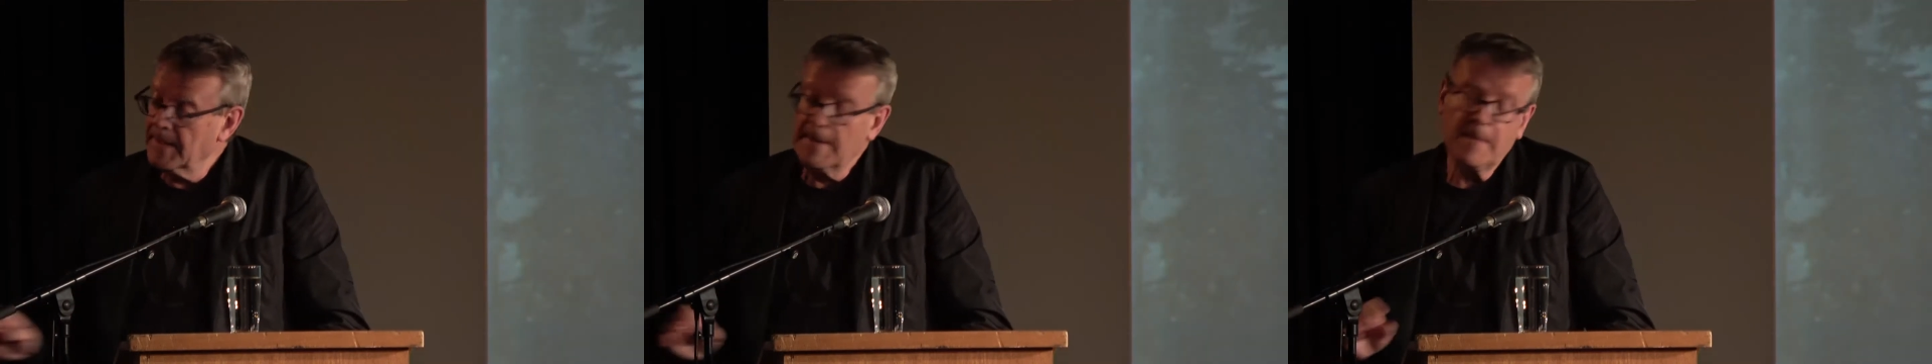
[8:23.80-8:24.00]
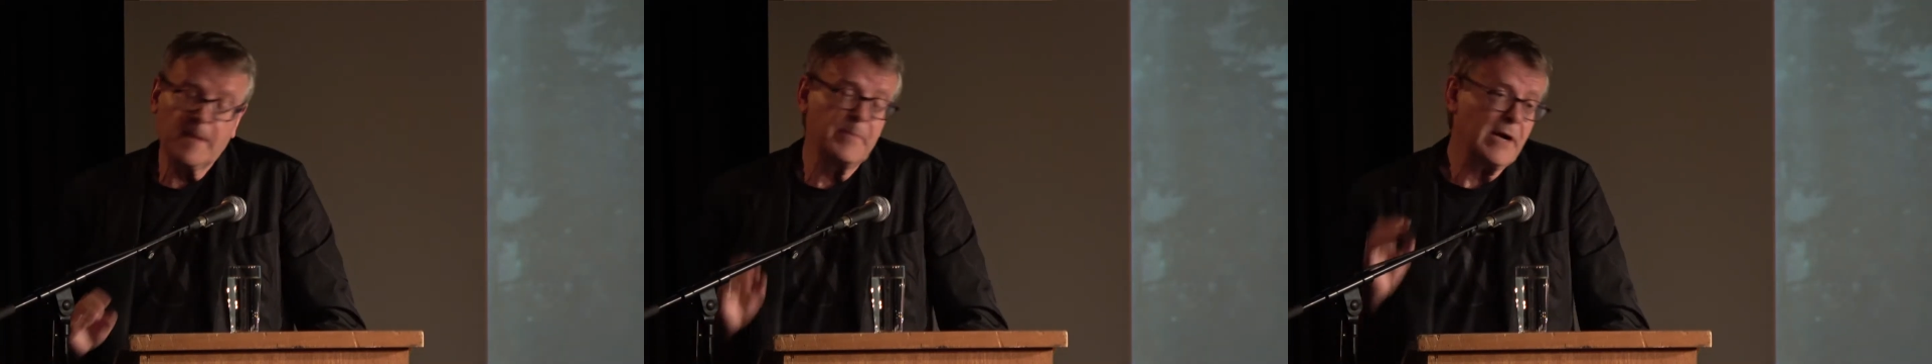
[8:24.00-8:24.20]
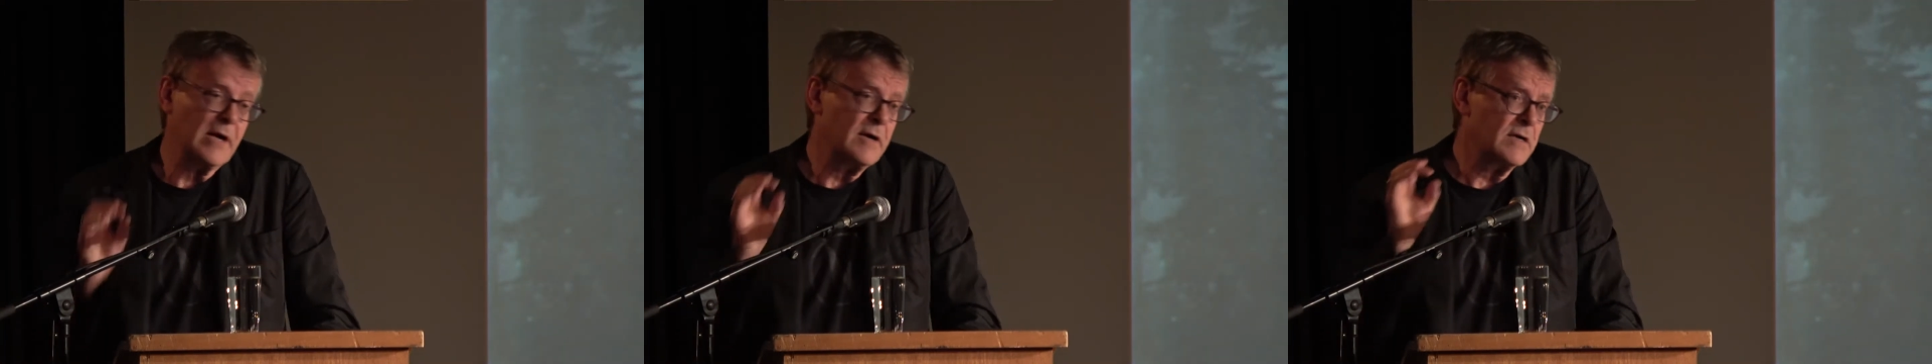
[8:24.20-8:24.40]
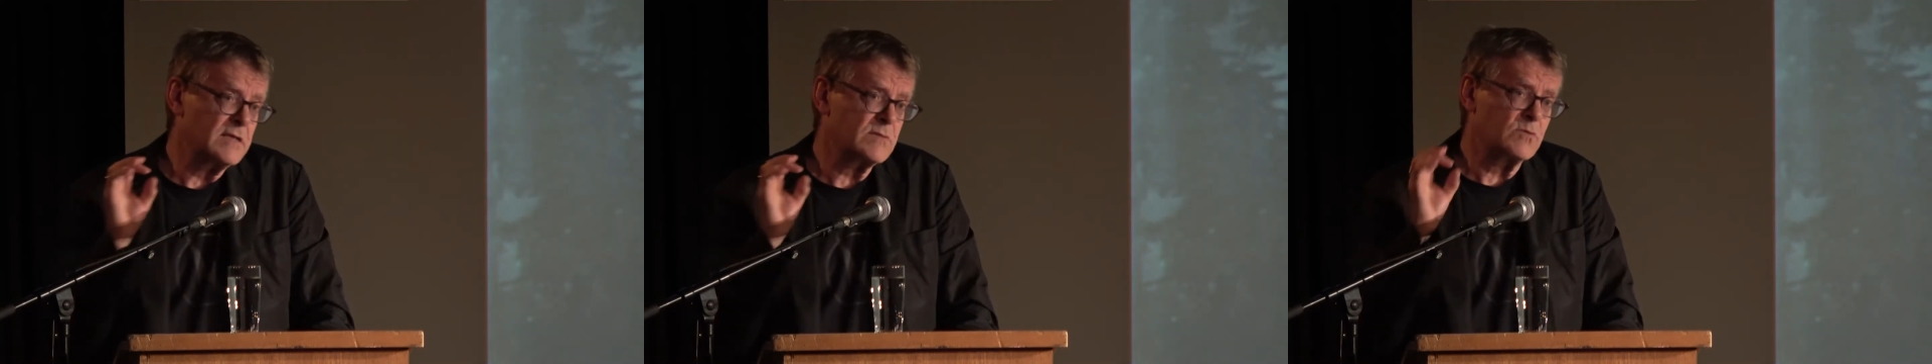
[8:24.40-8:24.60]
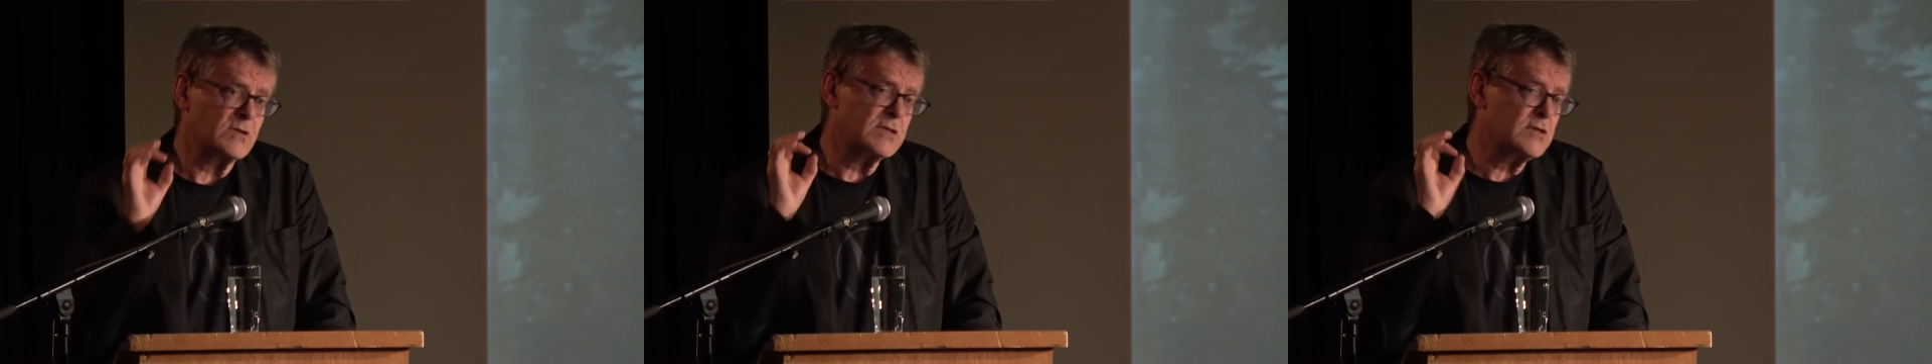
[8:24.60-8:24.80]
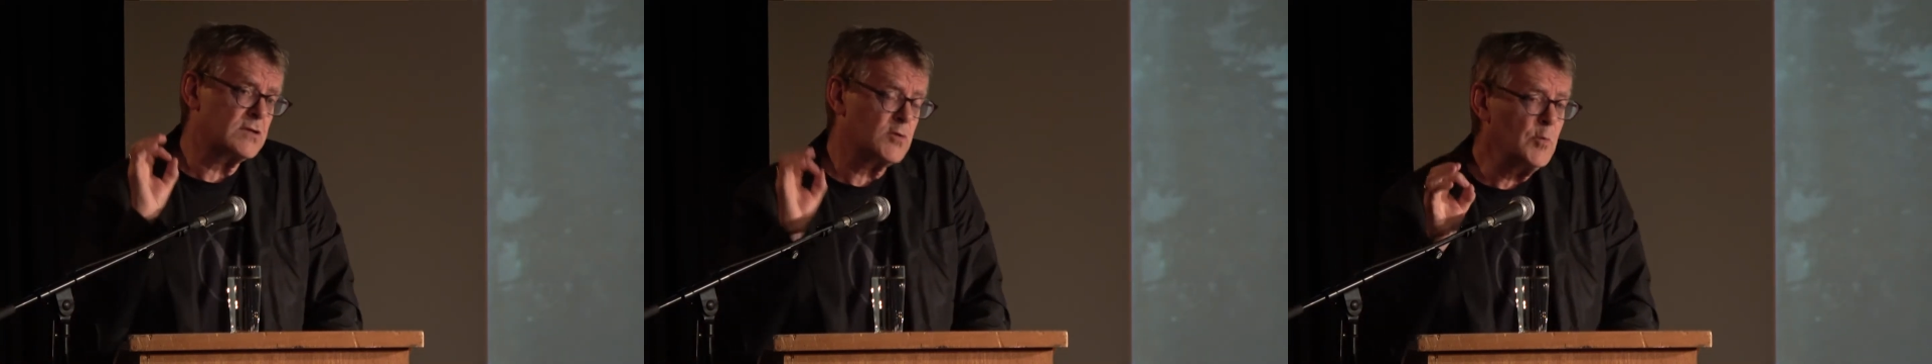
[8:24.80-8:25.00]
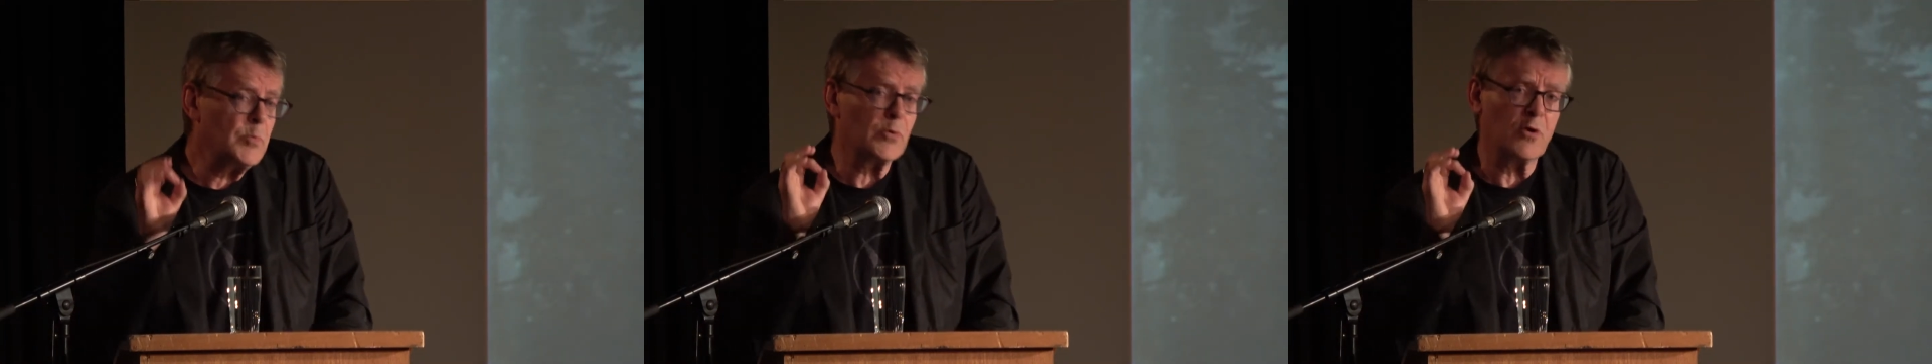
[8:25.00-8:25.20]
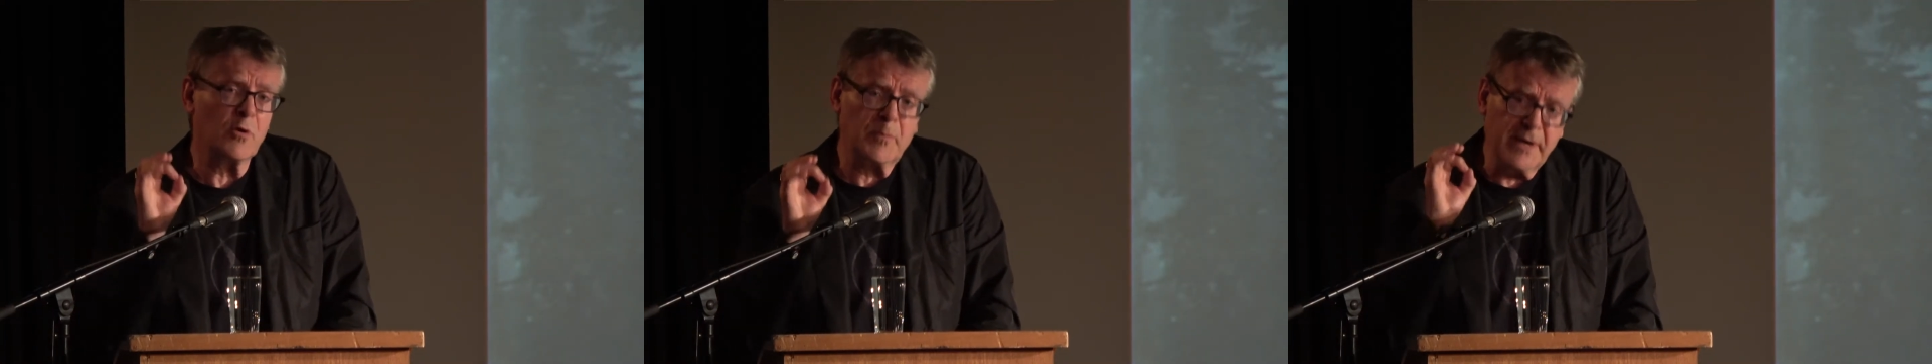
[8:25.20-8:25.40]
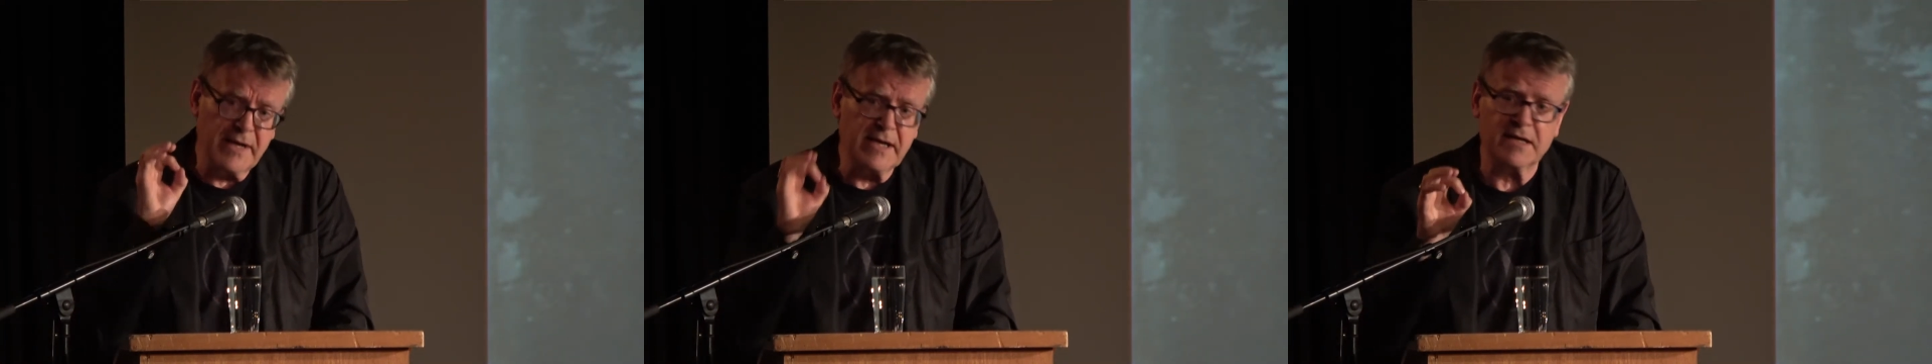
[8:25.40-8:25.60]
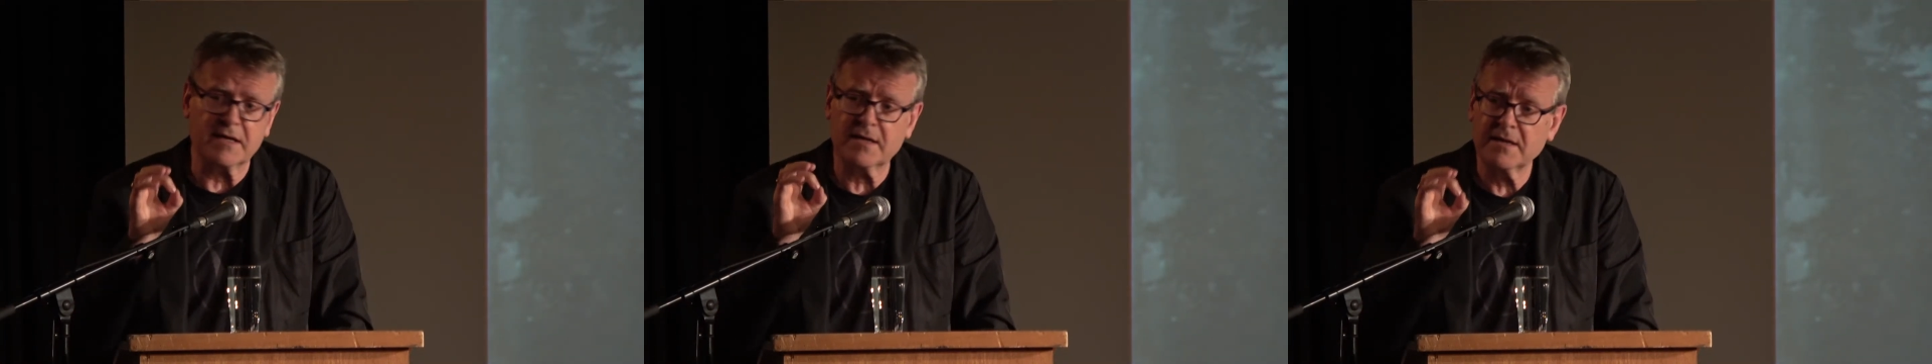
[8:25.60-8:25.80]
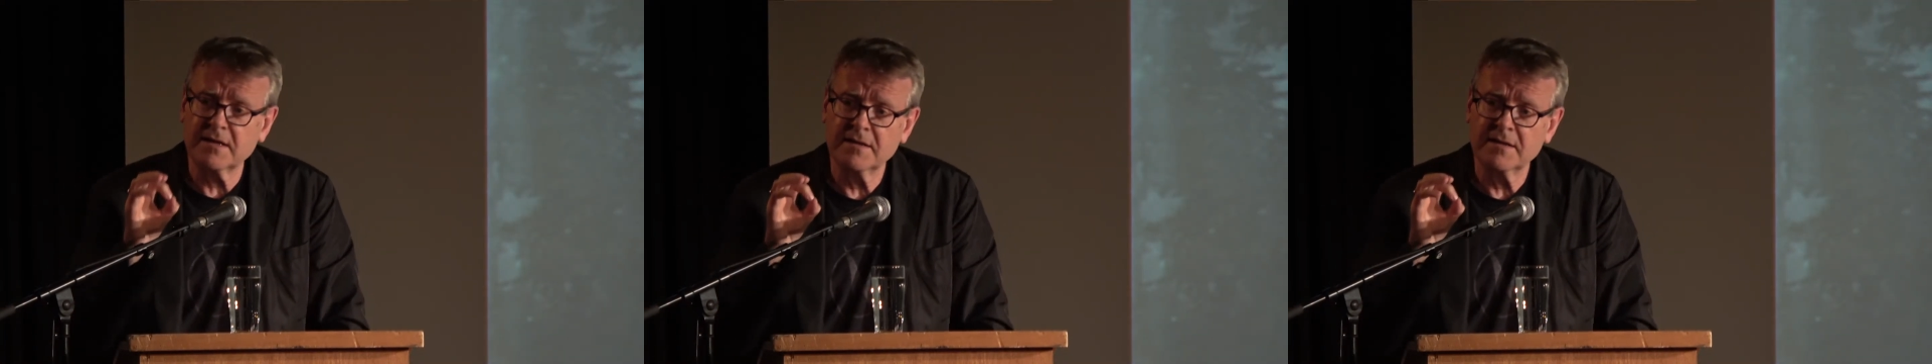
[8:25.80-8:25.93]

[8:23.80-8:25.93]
the Bauhaus was super opaque.